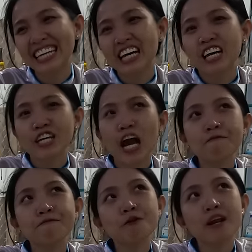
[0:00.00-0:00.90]
Yeah,
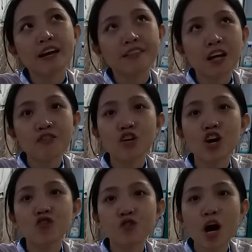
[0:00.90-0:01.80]
I feel like it's not
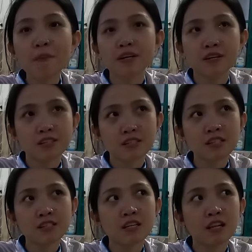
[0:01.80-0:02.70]
just a job, but
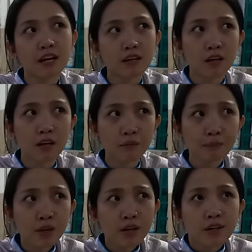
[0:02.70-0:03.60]
it's like
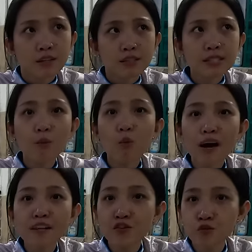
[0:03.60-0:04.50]

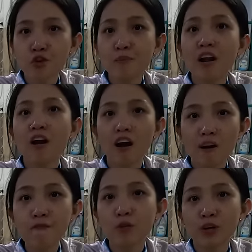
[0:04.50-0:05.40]
someone that changed my
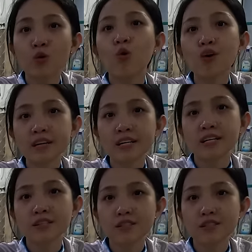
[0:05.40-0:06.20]
life when I work here.